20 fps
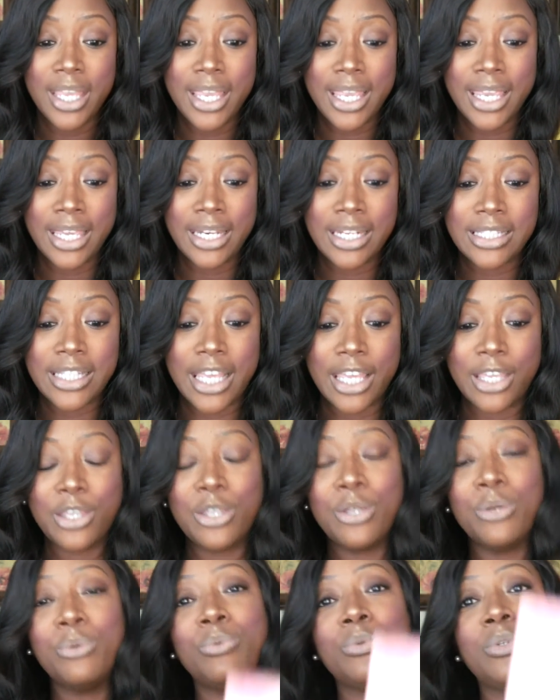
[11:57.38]
It is a
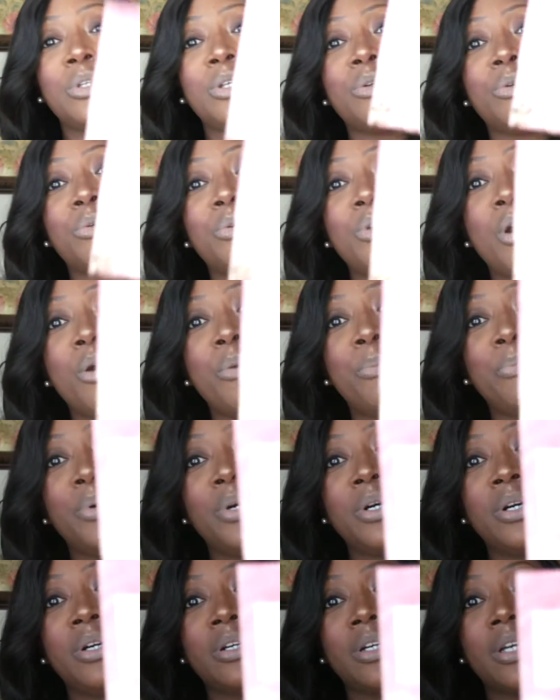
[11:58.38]
cute little
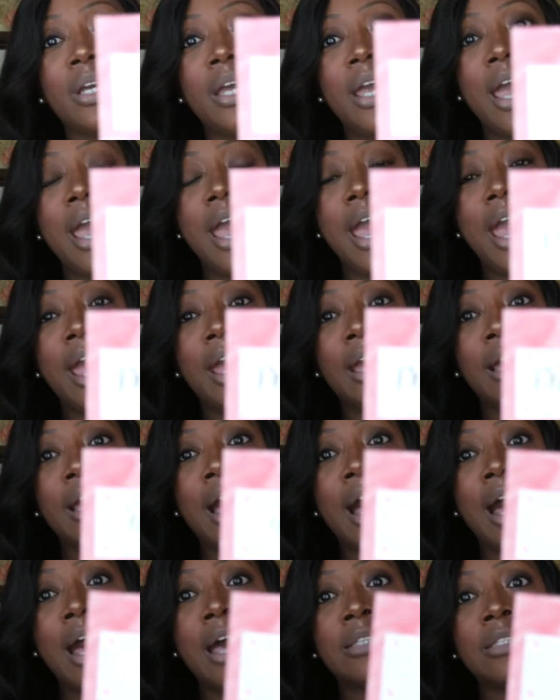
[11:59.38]
notebook. And
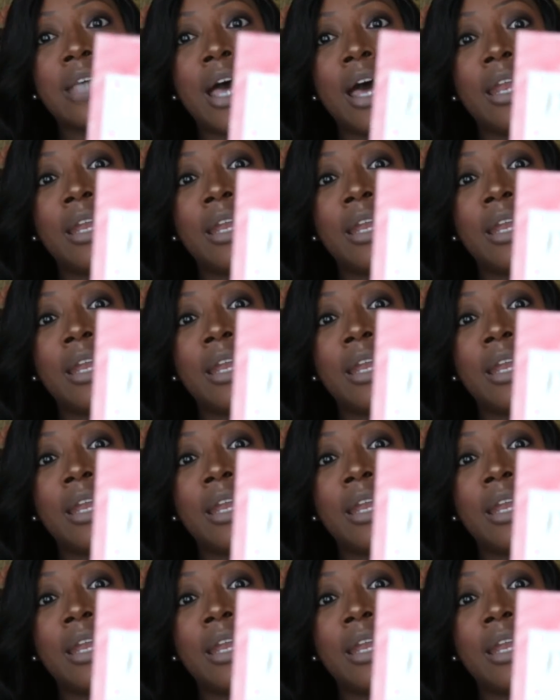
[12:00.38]
guys, I